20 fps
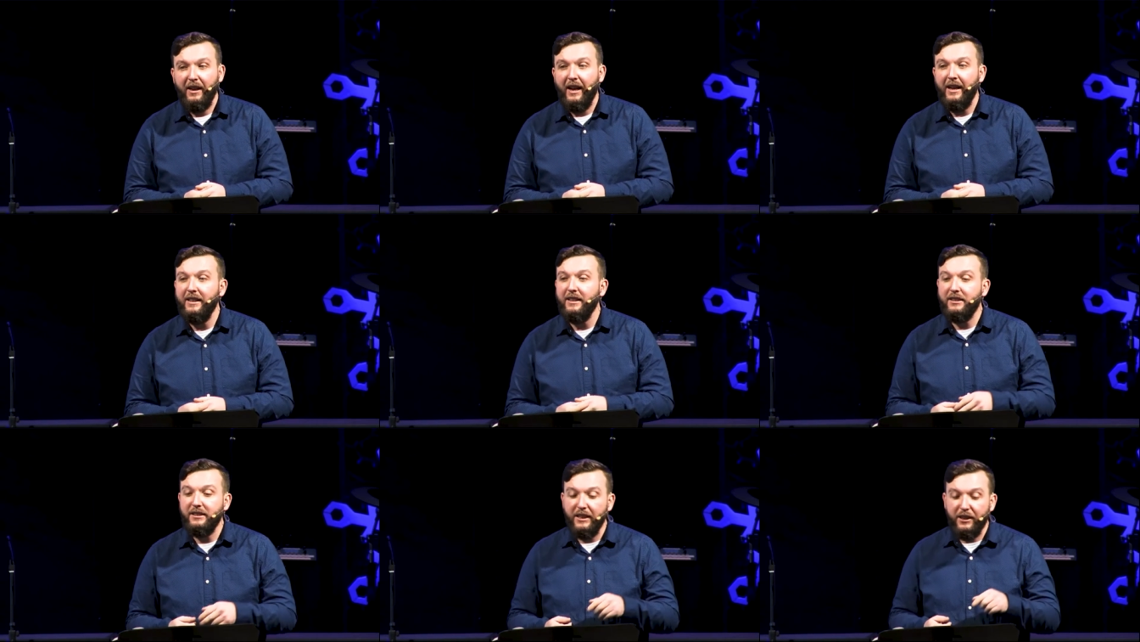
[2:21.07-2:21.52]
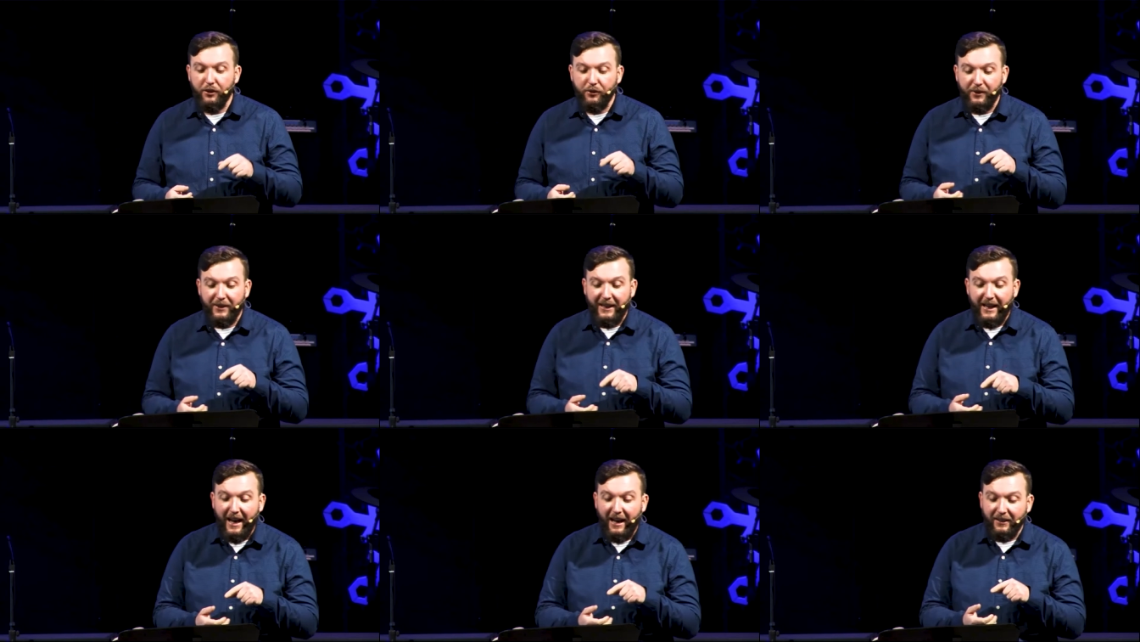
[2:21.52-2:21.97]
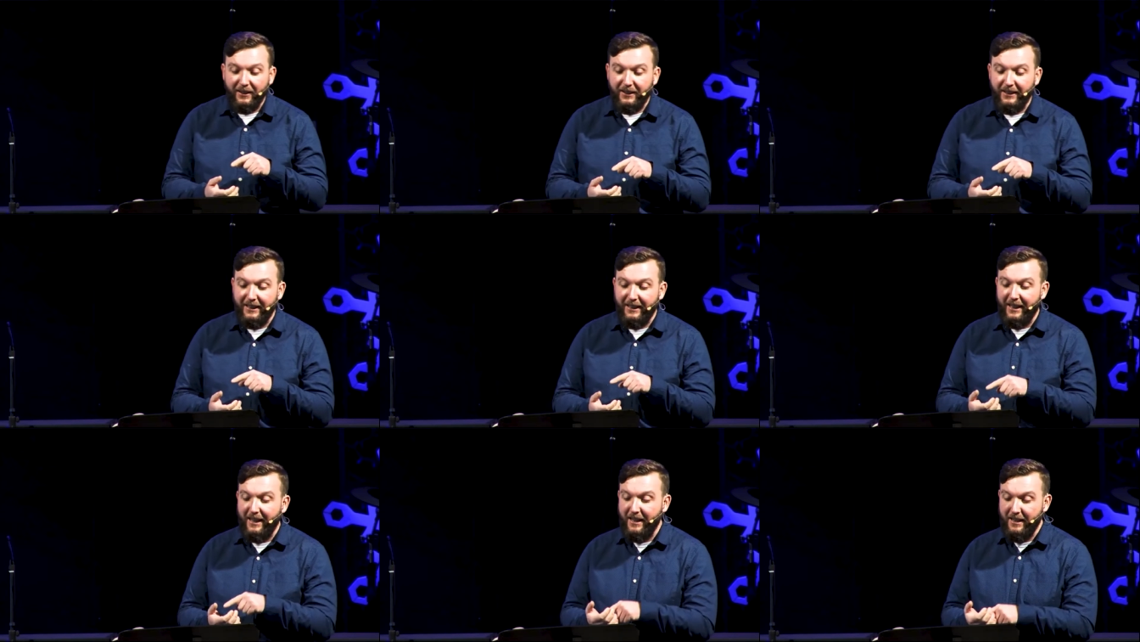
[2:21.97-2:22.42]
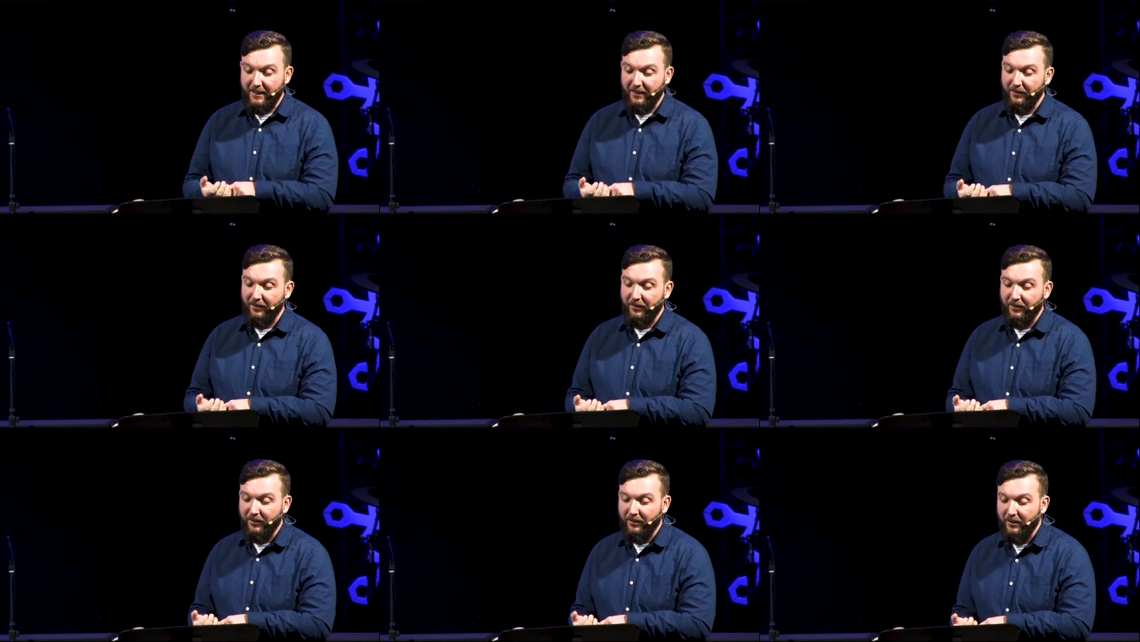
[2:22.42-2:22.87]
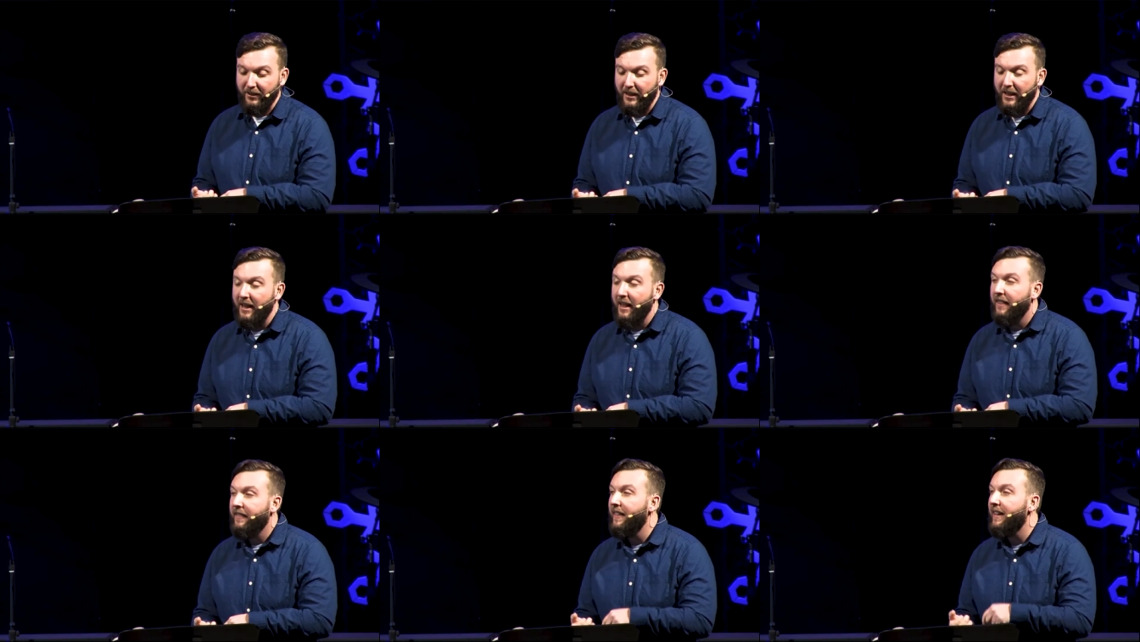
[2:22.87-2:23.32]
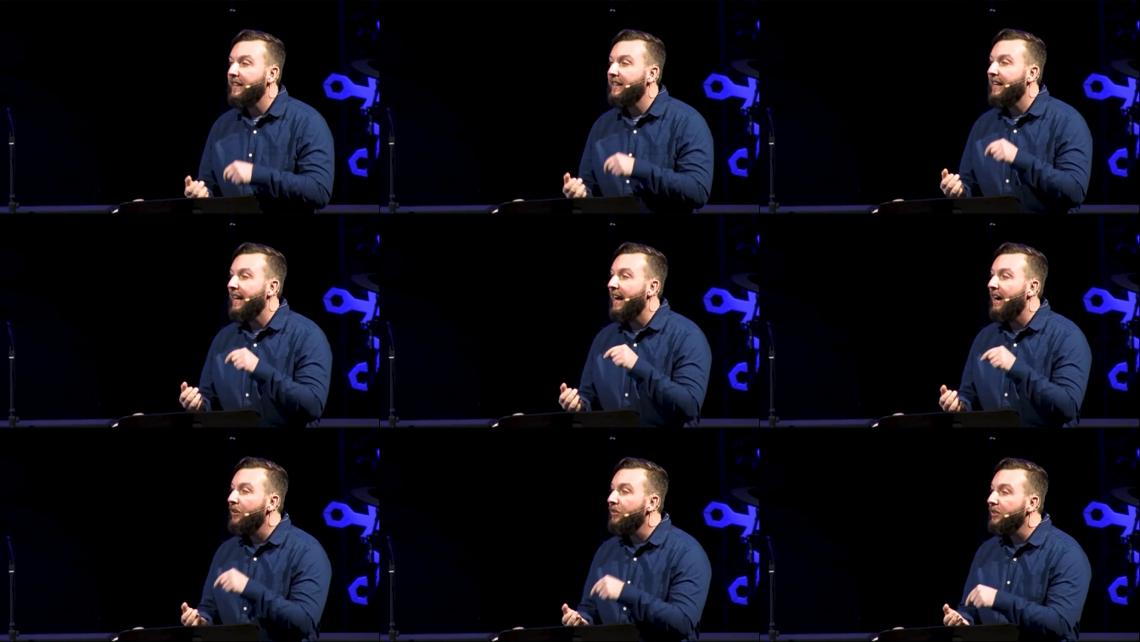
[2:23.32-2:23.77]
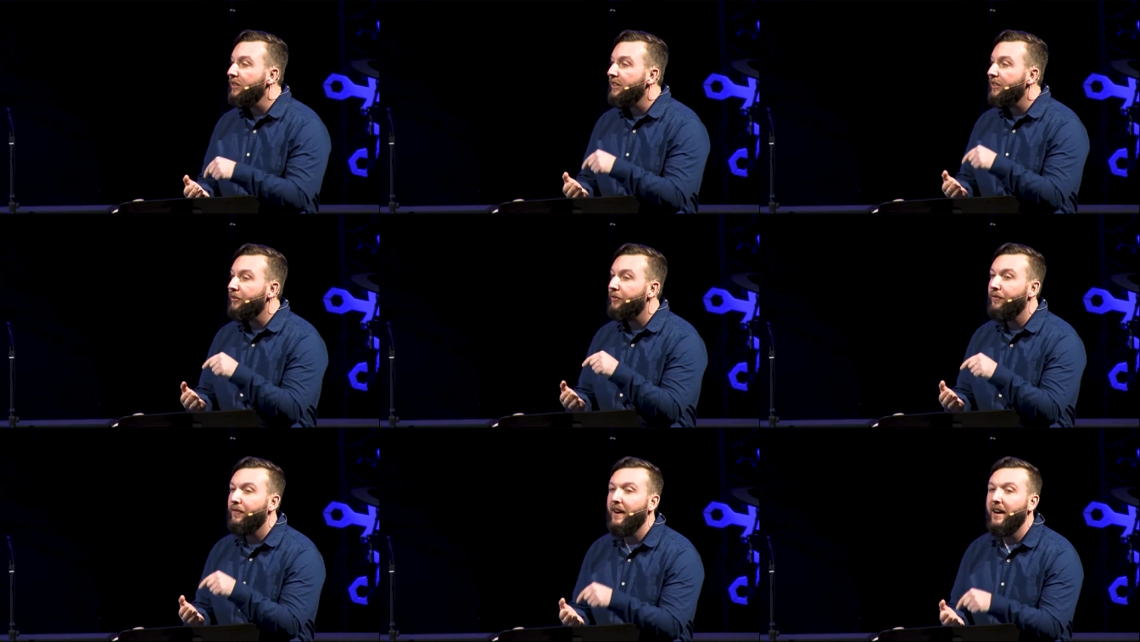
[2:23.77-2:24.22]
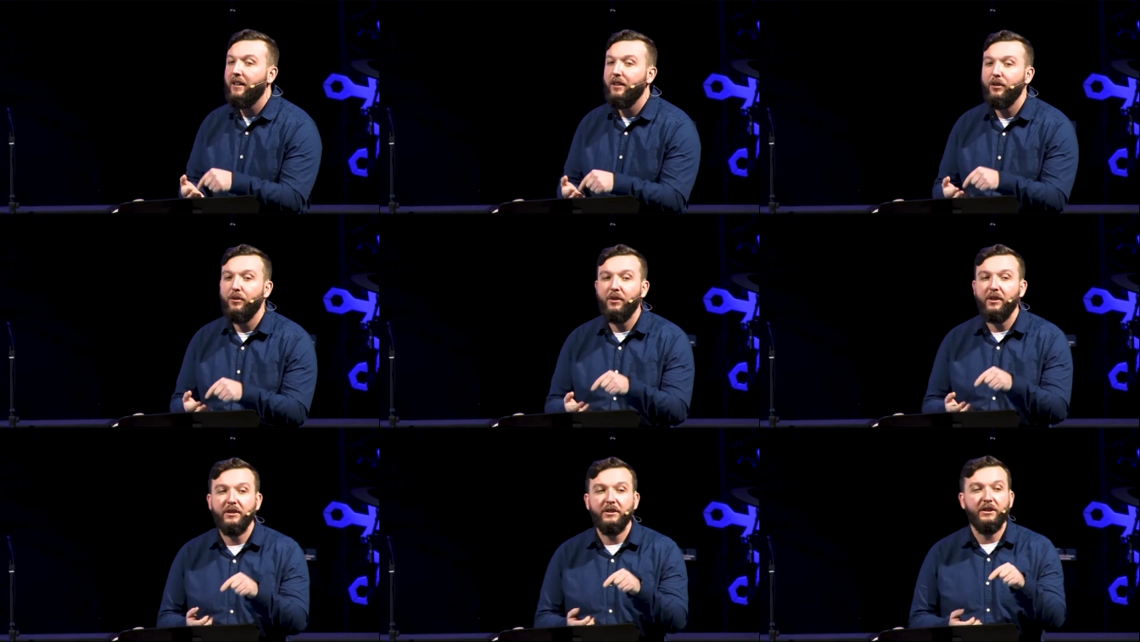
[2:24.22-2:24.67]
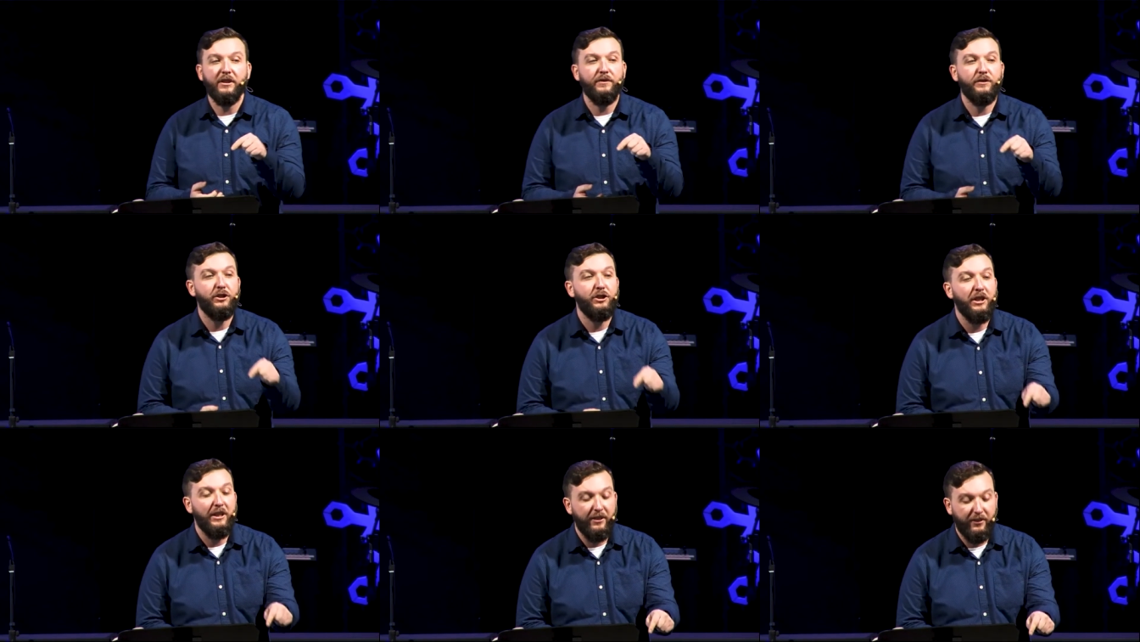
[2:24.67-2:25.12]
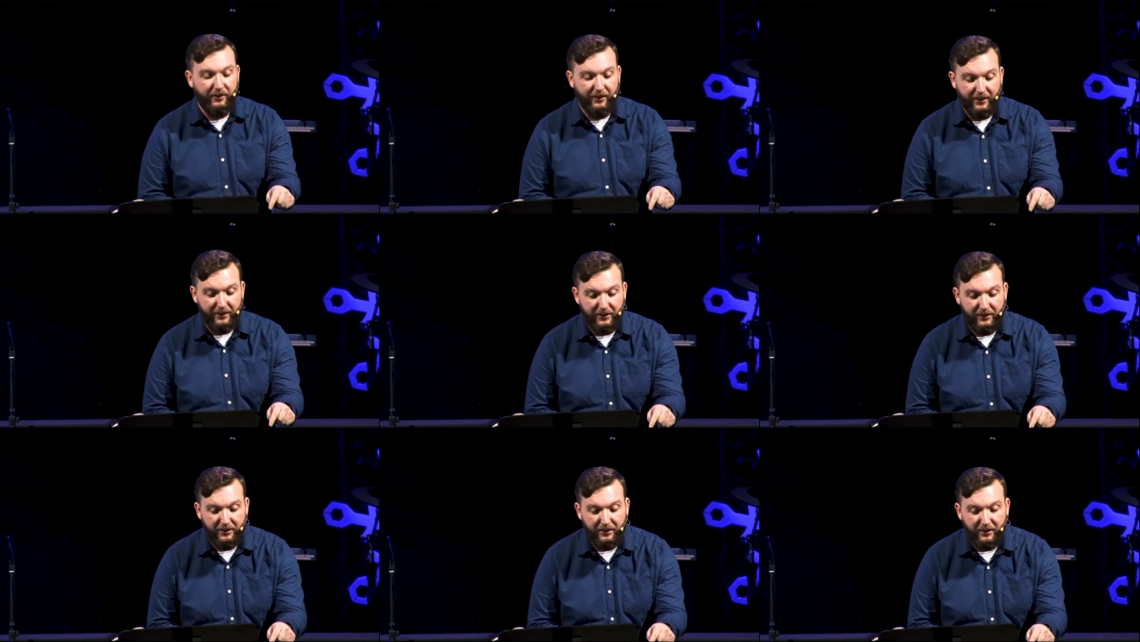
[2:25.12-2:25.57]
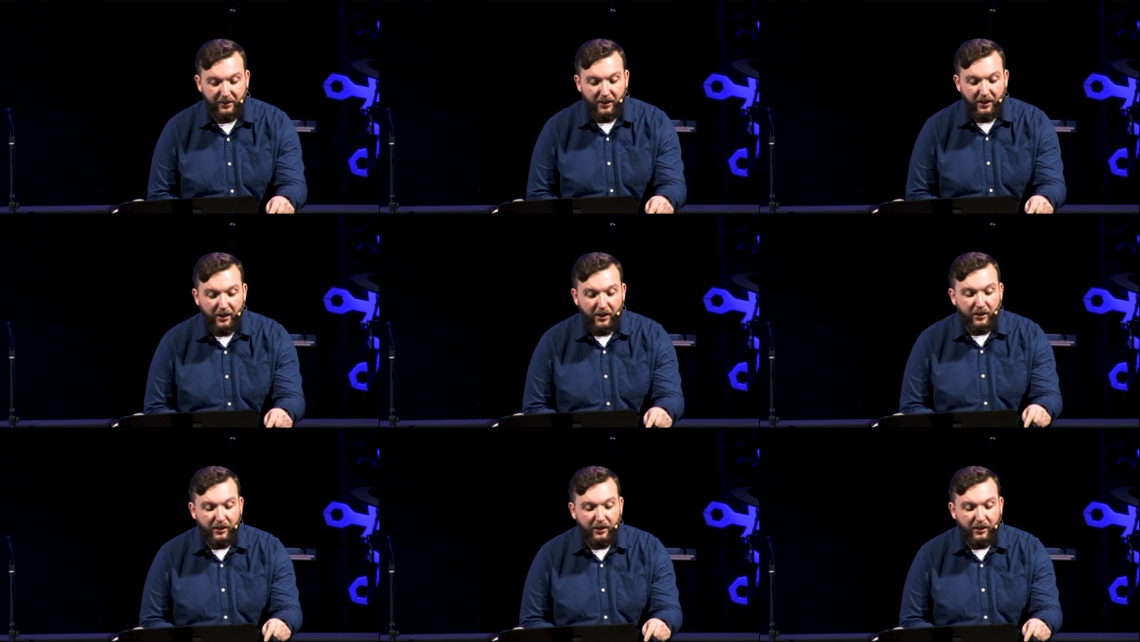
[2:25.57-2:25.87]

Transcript: And you see, the reality is that countless followers of Jesus